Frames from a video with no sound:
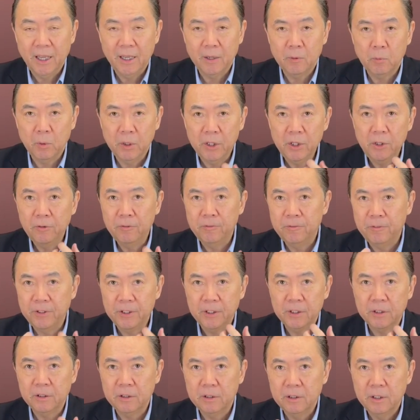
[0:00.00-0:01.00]
And when you
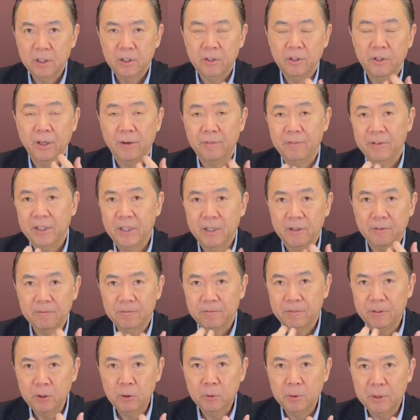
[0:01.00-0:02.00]
feel you have enough
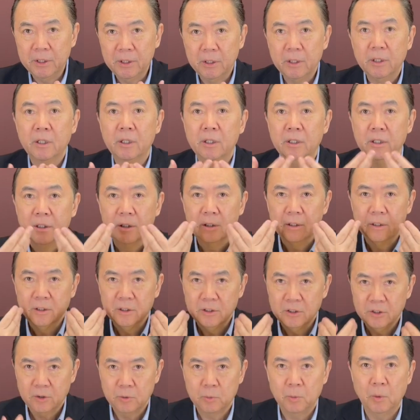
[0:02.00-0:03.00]
fluid,
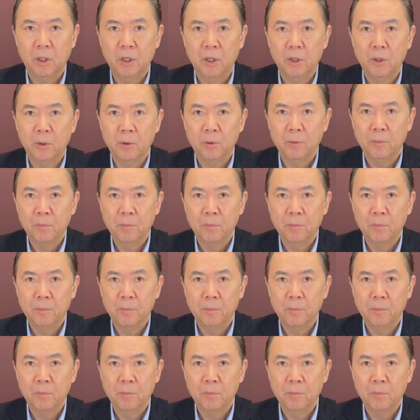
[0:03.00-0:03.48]
swallow.